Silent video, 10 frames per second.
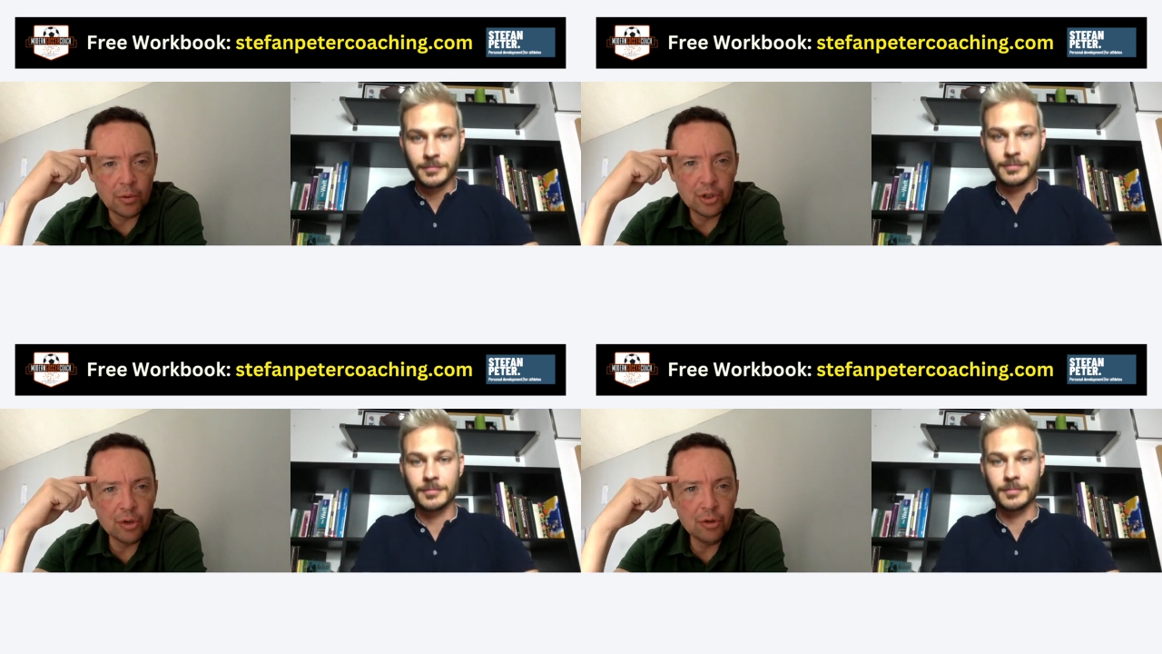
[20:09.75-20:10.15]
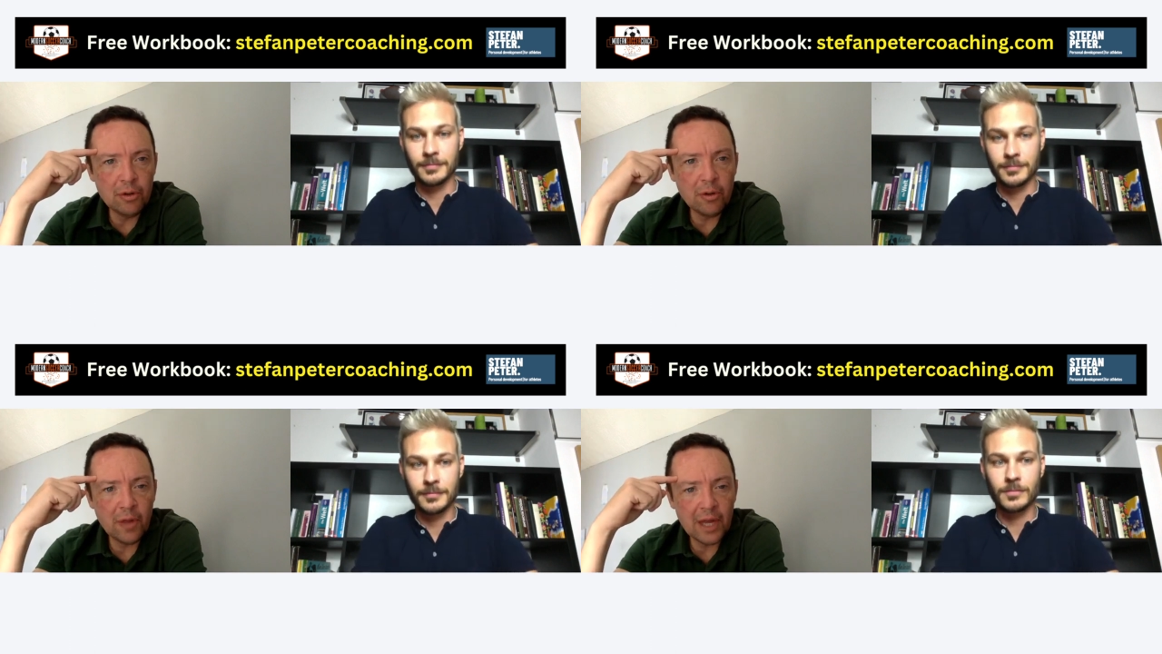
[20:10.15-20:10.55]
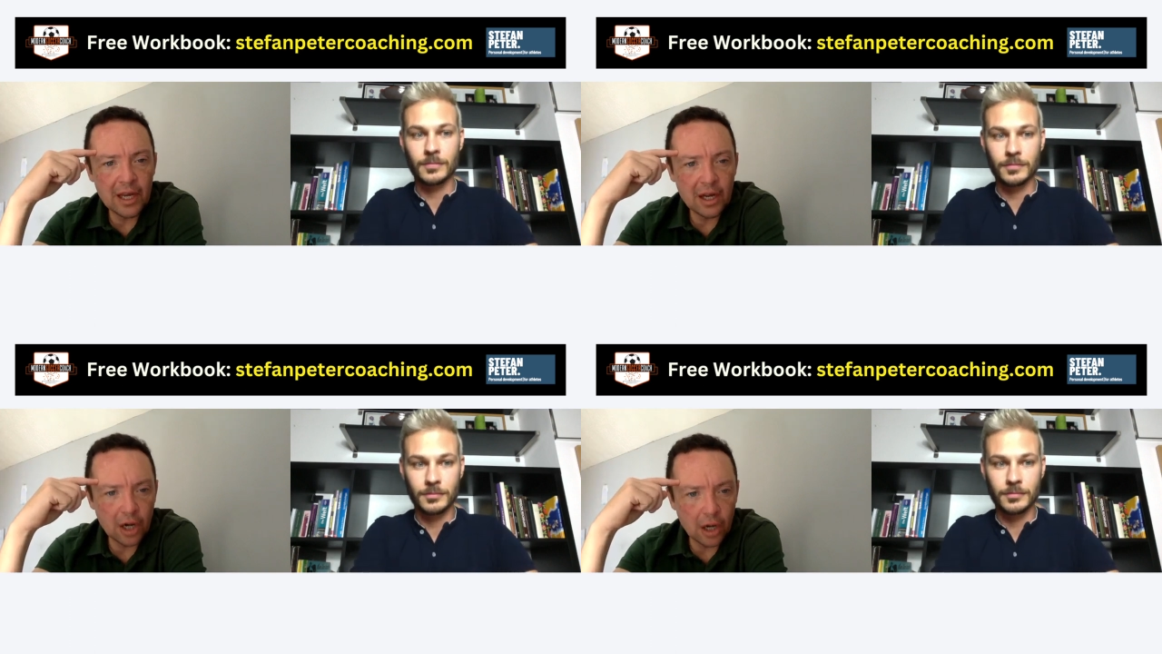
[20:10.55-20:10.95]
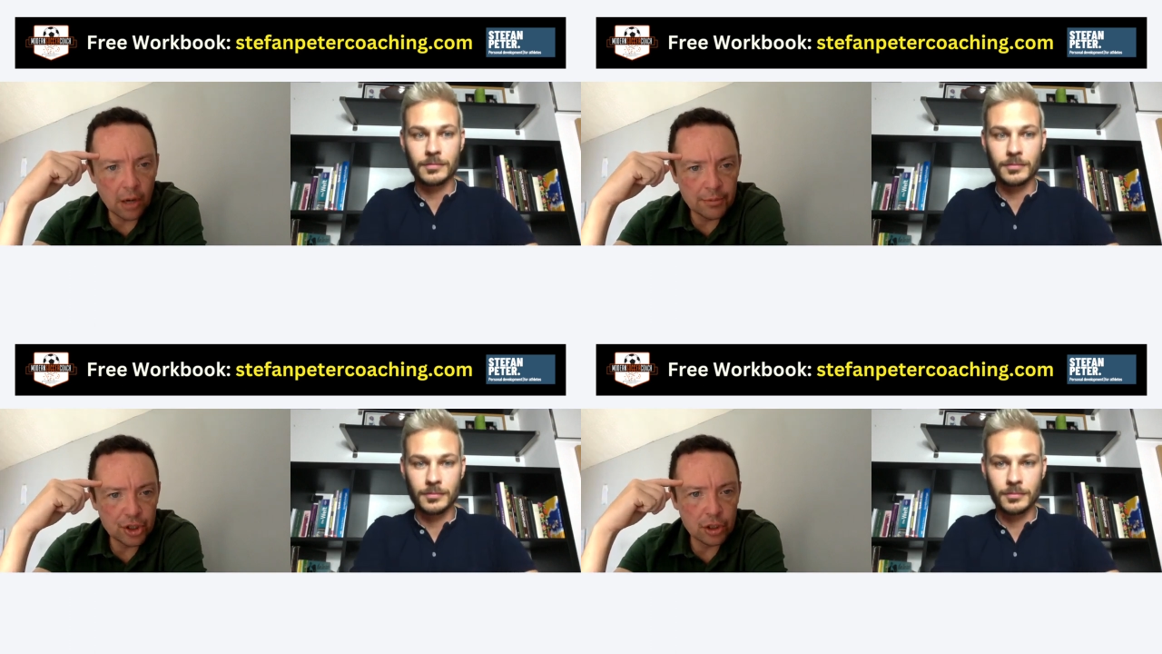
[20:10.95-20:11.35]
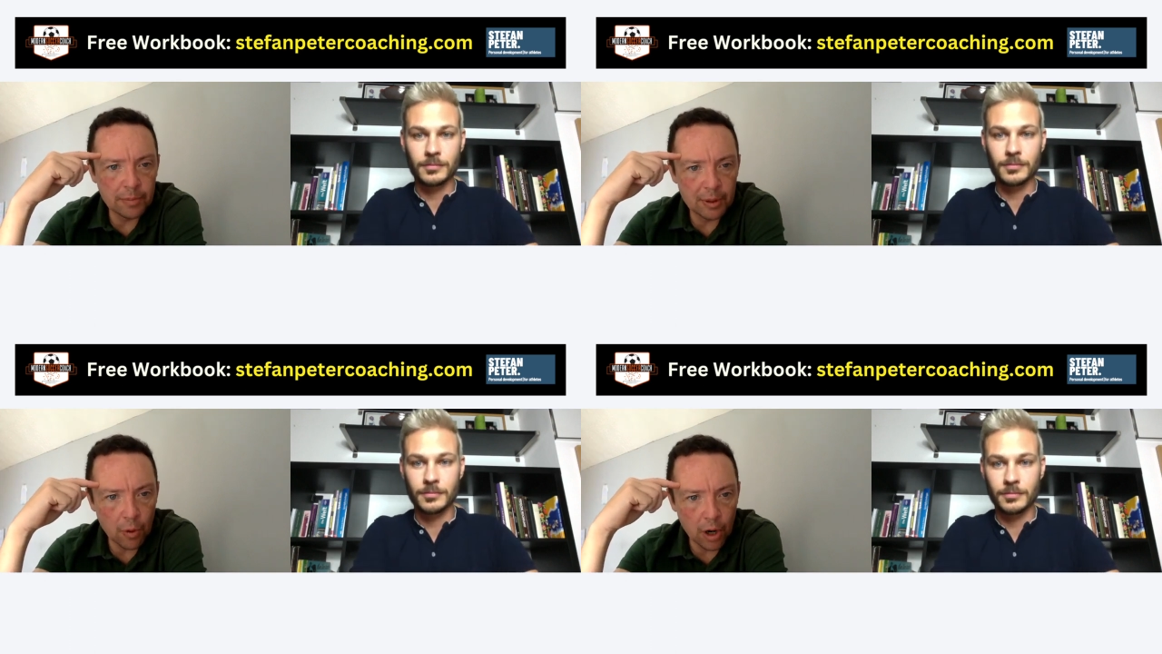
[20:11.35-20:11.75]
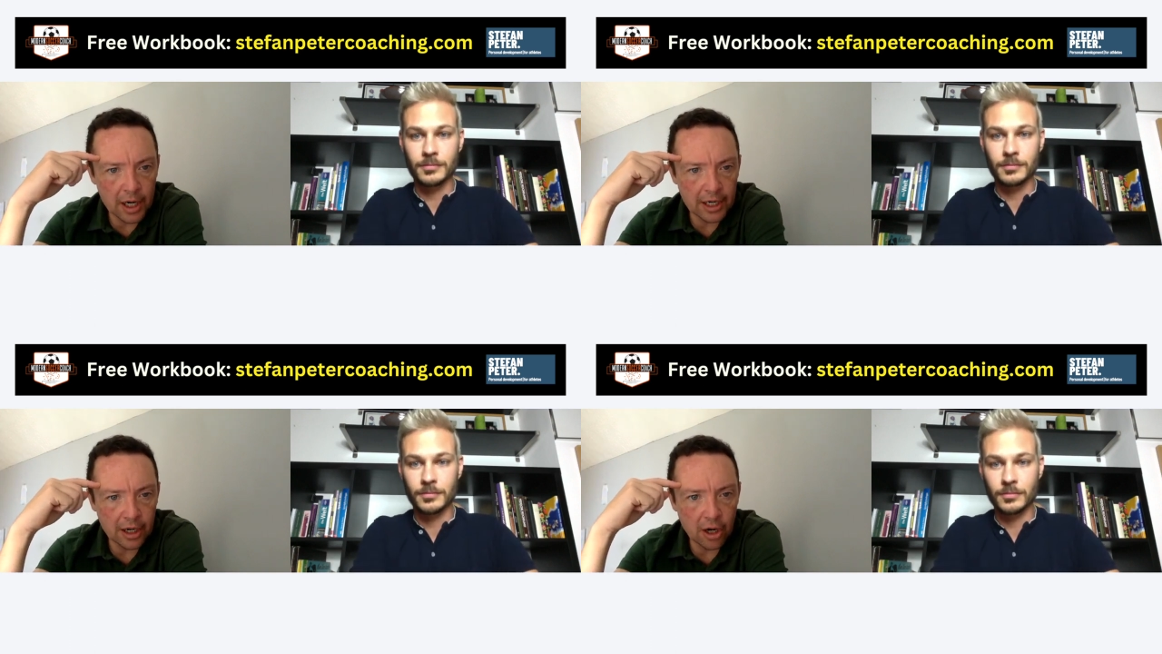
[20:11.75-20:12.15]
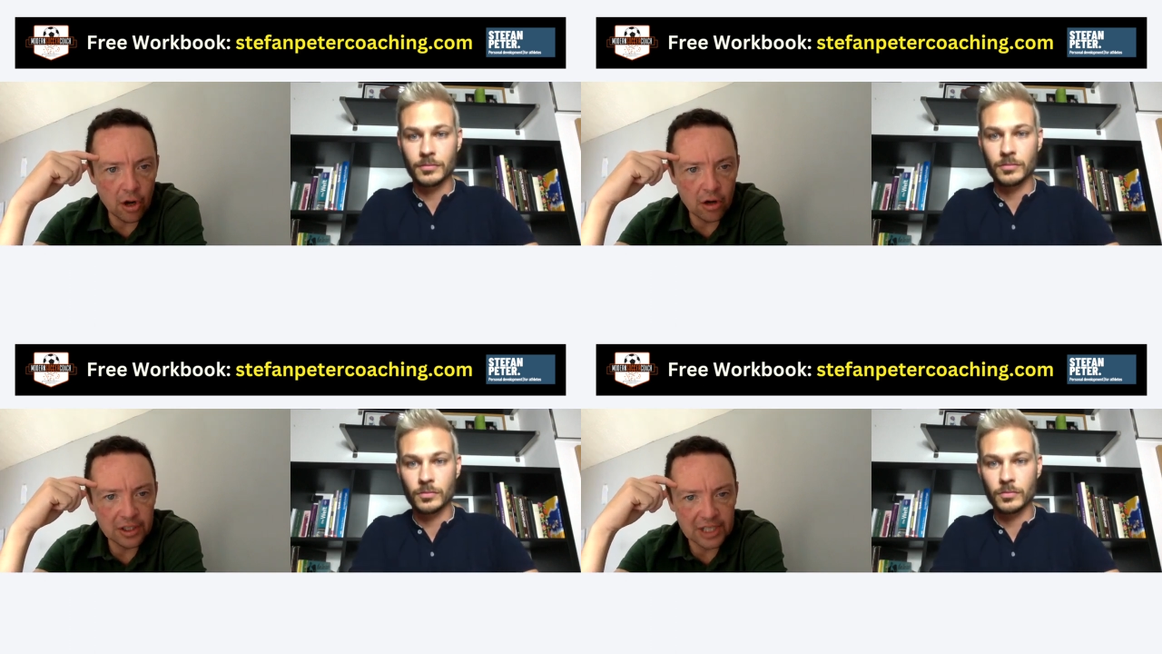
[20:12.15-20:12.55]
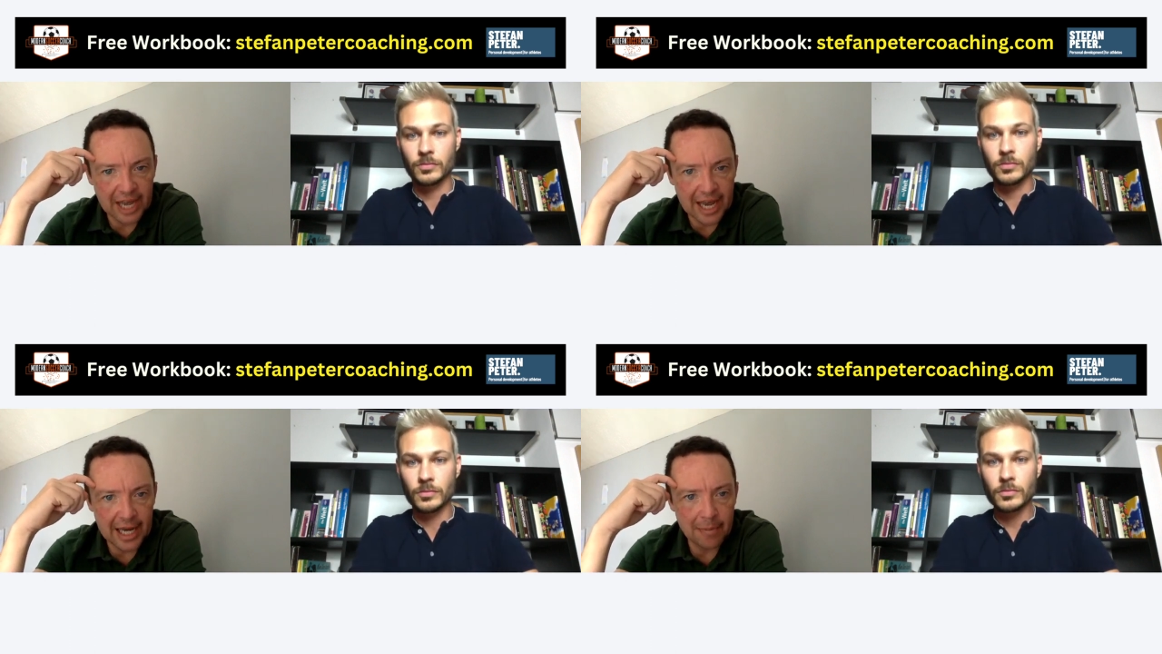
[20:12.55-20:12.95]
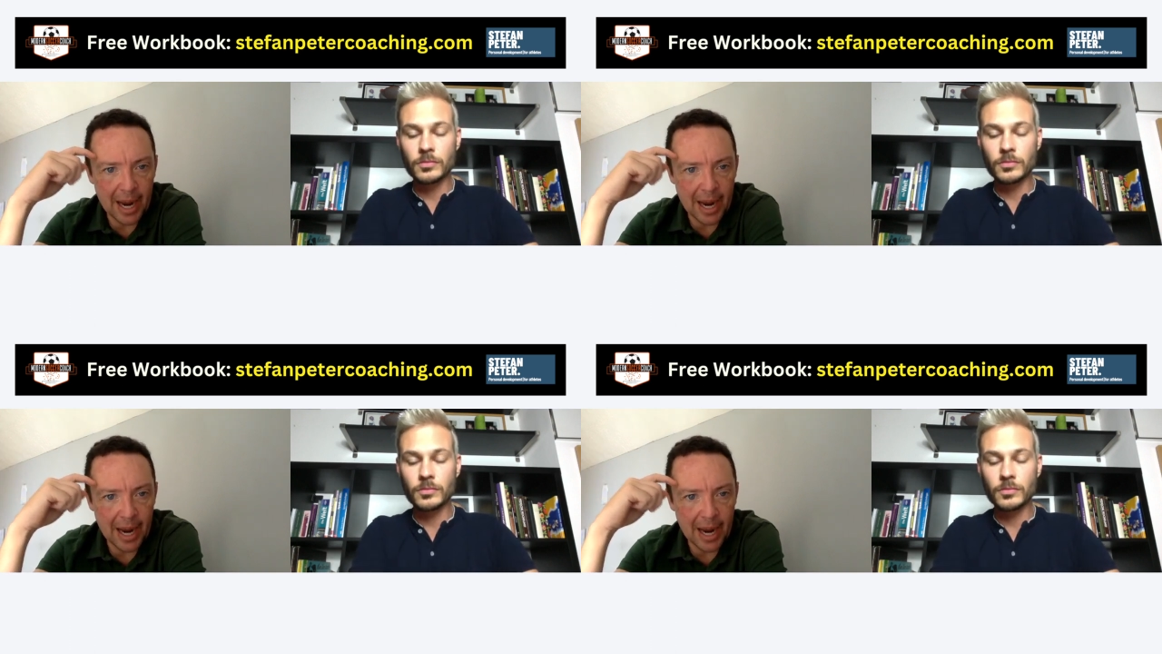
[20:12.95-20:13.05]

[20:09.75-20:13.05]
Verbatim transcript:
Speaker 1: do you think clubs should be working alongside